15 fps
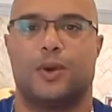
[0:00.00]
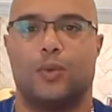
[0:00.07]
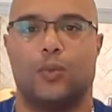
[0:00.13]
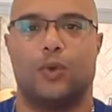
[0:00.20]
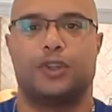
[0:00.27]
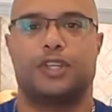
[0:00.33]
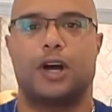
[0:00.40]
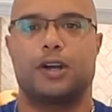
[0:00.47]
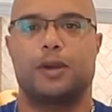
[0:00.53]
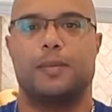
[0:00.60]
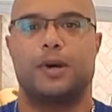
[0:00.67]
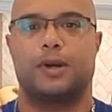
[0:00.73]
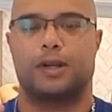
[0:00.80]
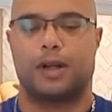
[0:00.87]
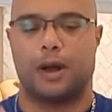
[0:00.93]
we'll talk
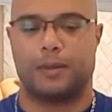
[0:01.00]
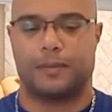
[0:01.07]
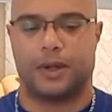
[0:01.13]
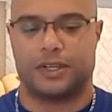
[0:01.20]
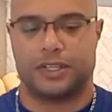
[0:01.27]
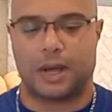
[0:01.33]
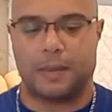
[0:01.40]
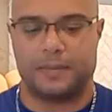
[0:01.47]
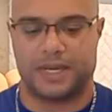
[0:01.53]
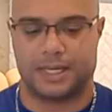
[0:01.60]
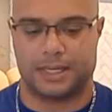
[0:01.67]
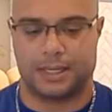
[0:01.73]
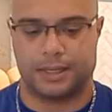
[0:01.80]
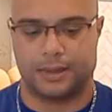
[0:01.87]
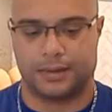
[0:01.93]
about a
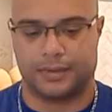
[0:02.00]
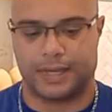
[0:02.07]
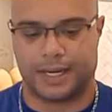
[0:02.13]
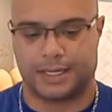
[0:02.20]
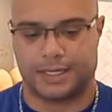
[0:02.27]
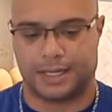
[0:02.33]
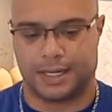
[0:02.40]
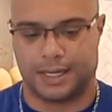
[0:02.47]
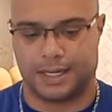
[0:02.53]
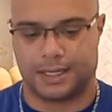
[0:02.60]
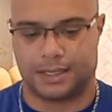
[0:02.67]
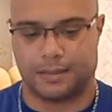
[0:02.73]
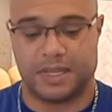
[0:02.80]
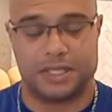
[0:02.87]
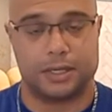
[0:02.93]
topic that
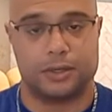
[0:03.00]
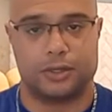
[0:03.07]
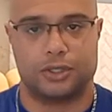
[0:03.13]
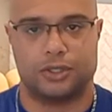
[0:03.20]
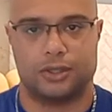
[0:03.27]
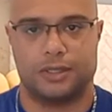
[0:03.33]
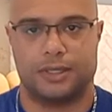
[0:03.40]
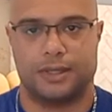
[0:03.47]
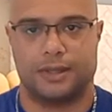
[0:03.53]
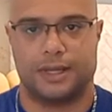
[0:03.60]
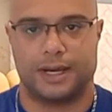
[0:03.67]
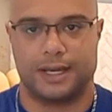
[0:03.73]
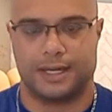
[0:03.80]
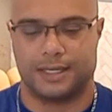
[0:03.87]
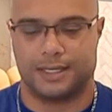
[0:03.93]
is misunderstood,
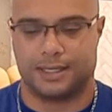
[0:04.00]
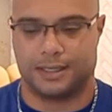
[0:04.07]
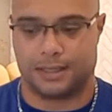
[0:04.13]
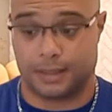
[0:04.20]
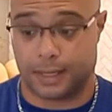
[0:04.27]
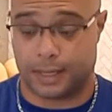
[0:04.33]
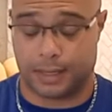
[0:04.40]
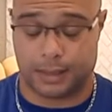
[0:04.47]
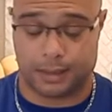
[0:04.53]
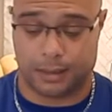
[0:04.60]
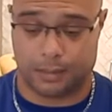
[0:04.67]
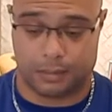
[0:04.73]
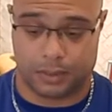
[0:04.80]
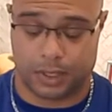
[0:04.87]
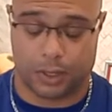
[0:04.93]
that I
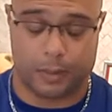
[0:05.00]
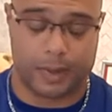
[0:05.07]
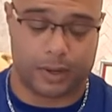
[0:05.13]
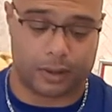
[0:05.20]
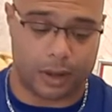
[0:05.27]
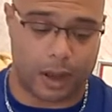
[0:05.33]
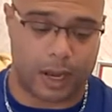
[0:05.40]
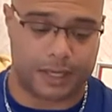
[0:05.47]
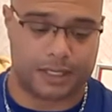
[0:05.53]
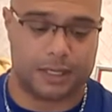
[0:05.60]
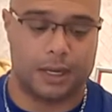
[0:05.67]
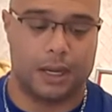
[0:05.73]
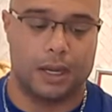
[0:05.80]
hear about a lot,